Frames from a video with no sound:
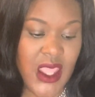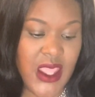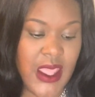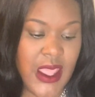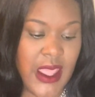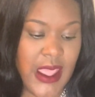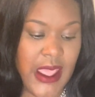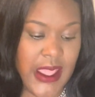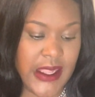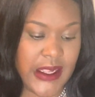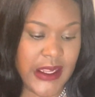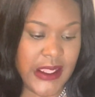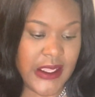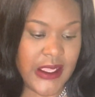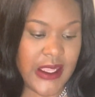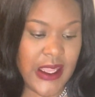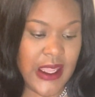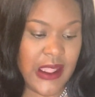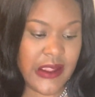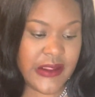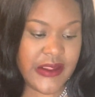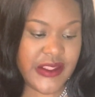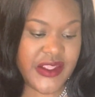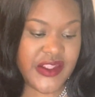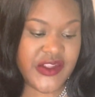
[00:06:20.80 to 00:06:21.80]
a
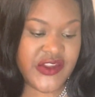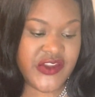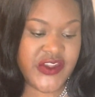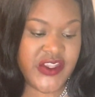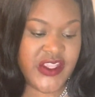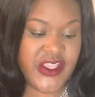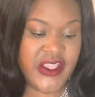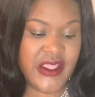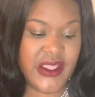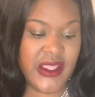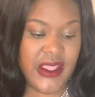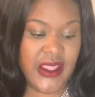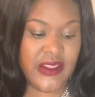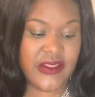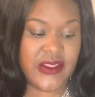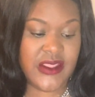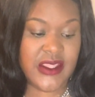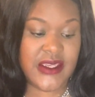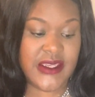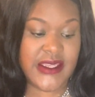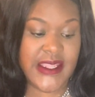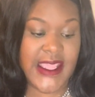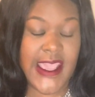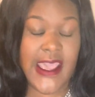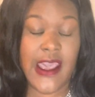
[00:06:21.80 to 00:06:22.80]
college, and
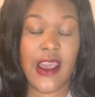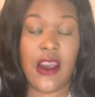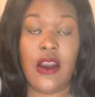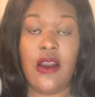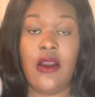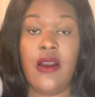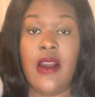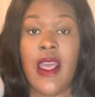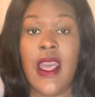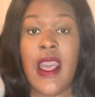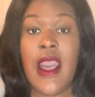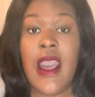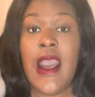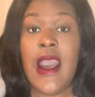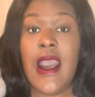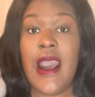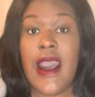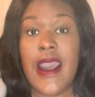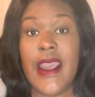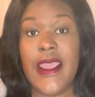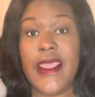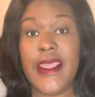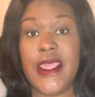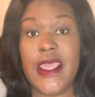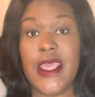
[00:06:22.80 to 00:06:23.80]
then now
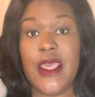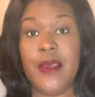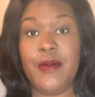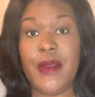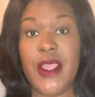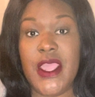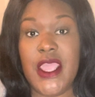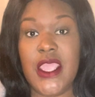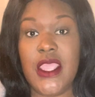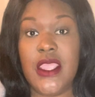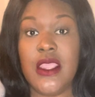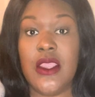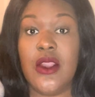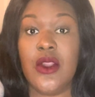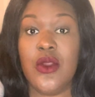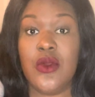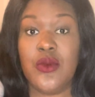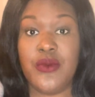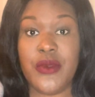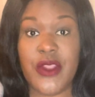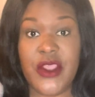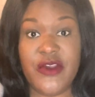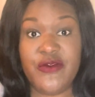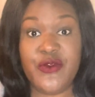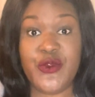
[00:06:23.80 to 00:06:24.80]
I am a
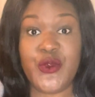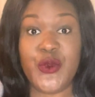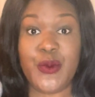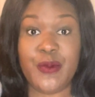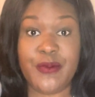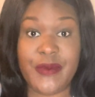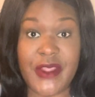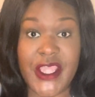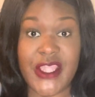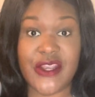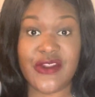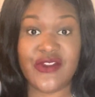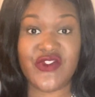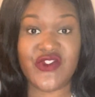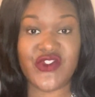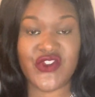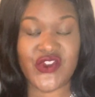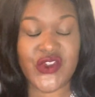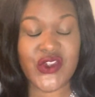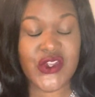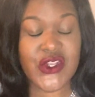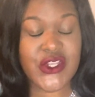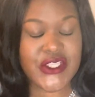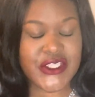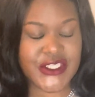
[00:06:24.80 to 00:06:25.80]
revenue
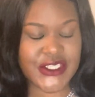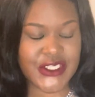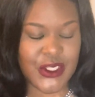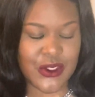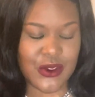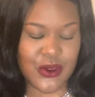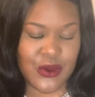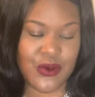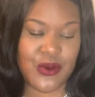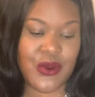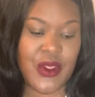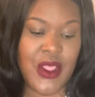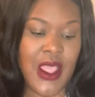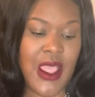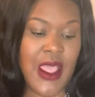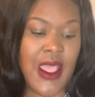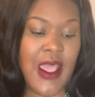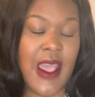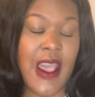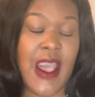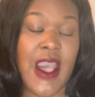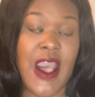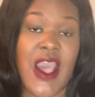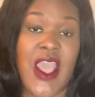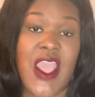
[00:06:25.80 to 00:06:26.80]
manager. So
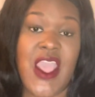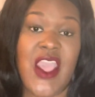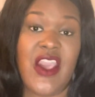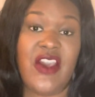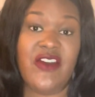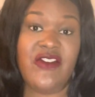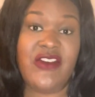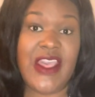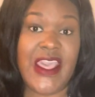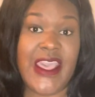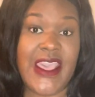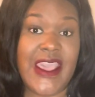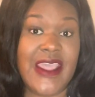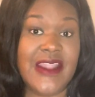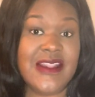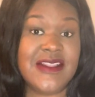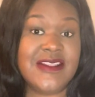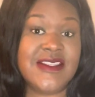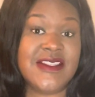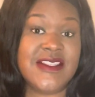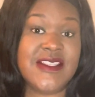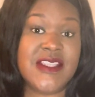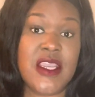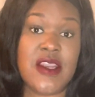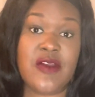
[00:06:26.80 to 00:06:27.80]
I have had
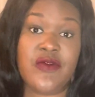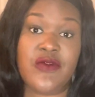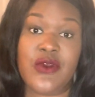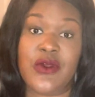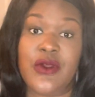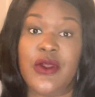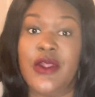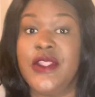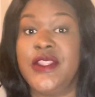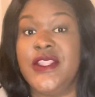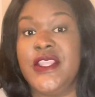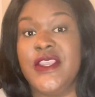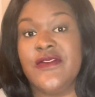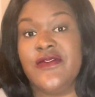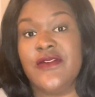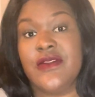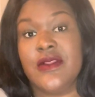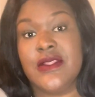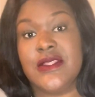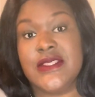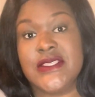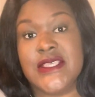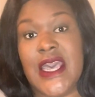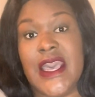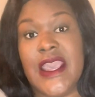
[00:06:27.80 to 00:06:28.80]
several
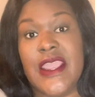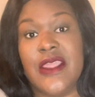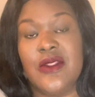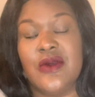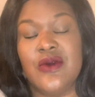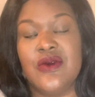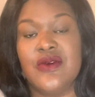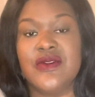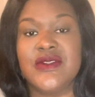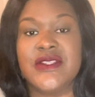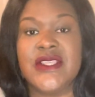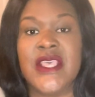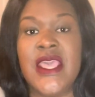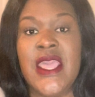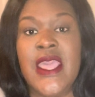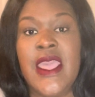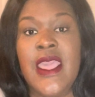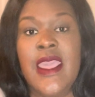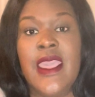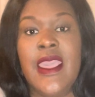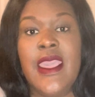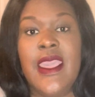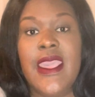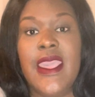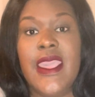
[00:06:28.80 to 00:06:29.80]
different titles,
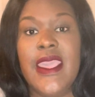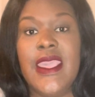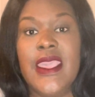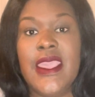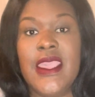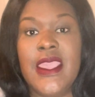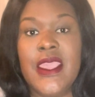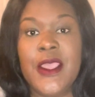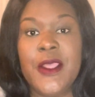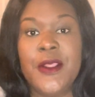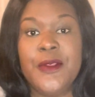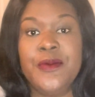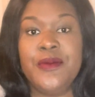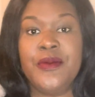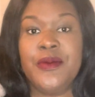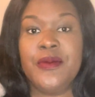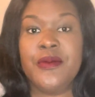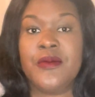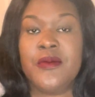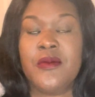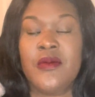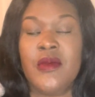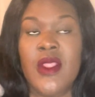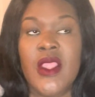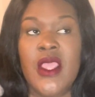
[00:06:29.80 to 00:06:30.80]
and
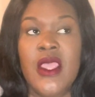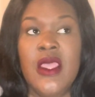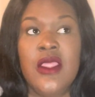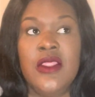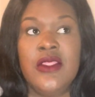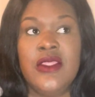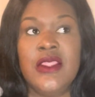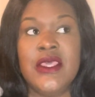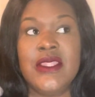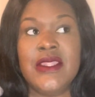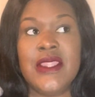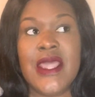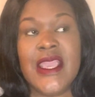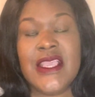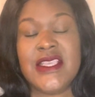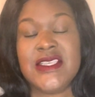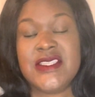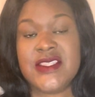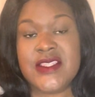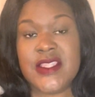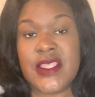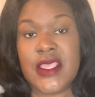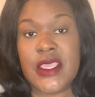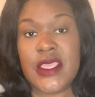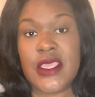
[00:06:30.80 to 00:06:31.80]
the nice
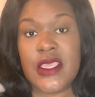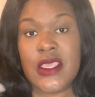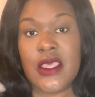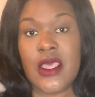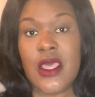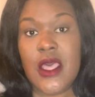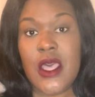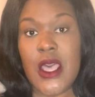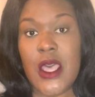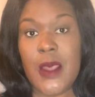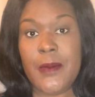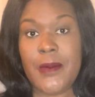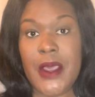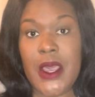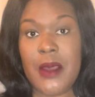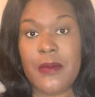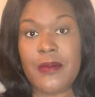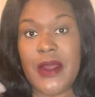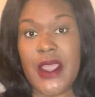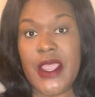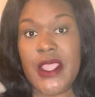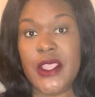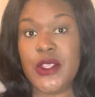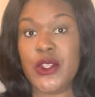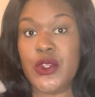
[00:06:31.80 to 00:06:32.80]
thing about
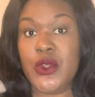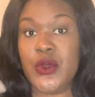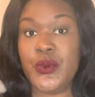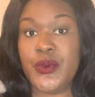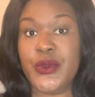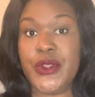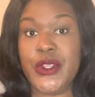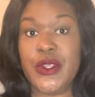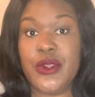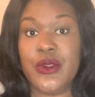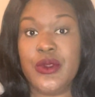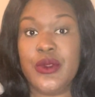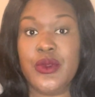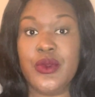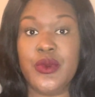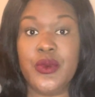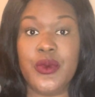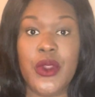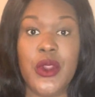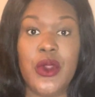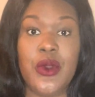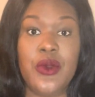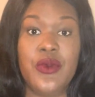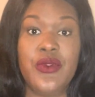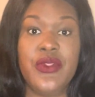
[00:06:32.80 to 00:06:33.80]
my career
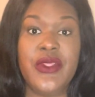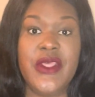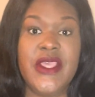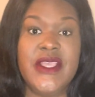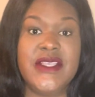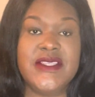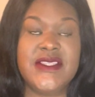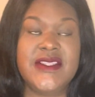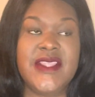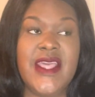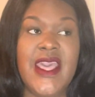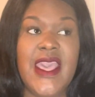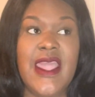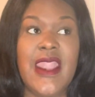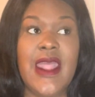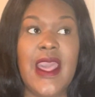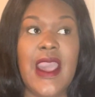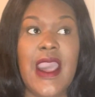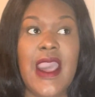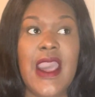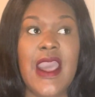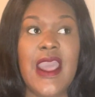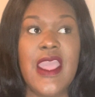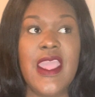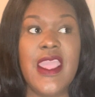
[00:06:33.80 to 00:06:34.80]
growth is that
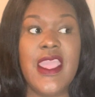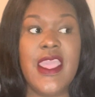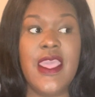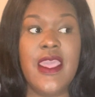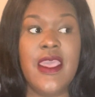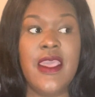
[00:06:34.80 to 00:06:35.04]
I